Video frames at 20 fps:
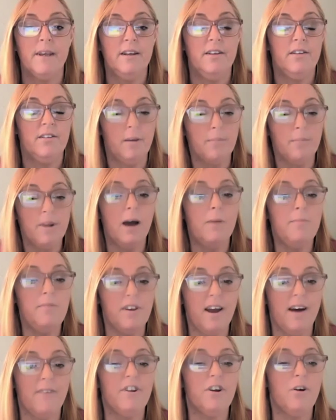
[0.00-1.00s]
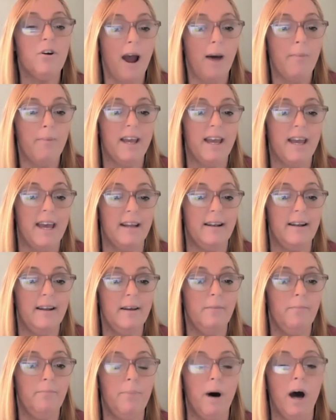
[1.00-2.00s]
you have to grab a kid,
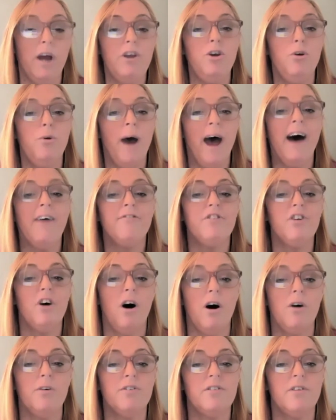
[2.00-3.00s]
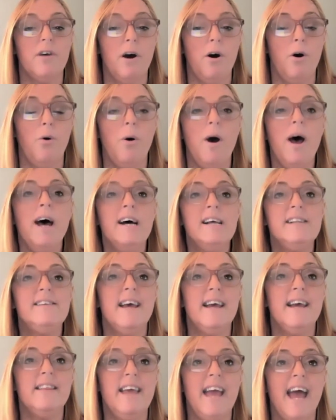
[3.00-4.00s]
but you have to also
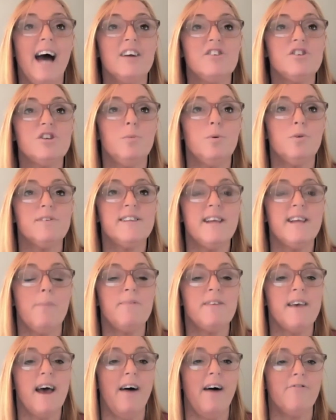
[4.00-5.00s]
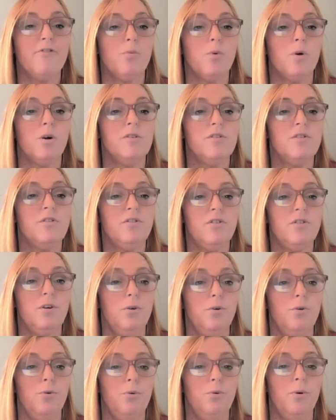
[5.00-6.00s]
take the actionable steps afterwards
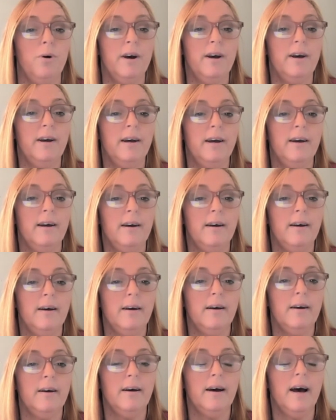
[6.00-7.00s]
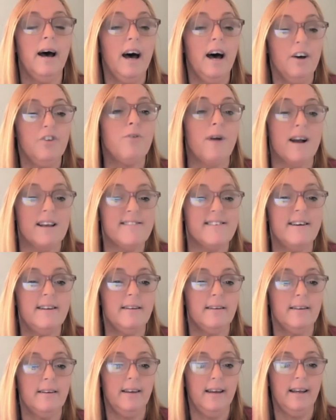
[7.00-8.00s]
to address
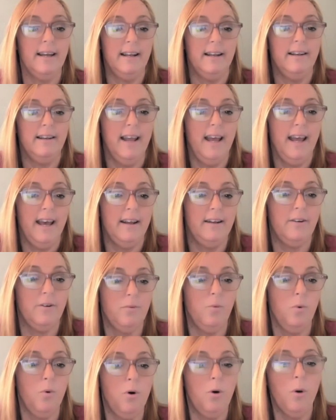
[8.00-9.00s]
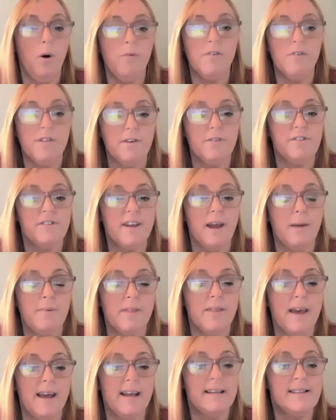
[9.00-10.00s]
it. And we'll go over those type
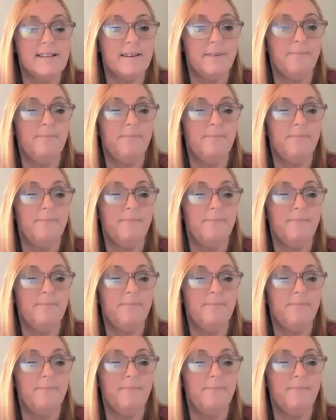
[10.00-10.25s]
of things.